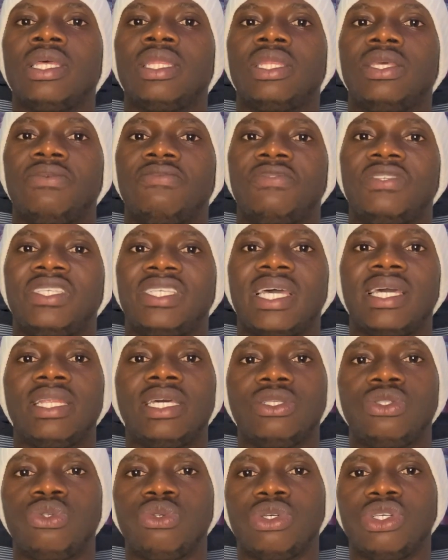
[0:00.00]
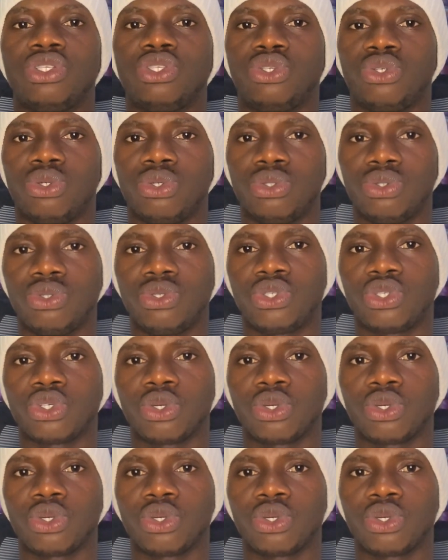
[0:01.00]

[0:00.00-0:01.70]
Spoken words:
they've decided to introduce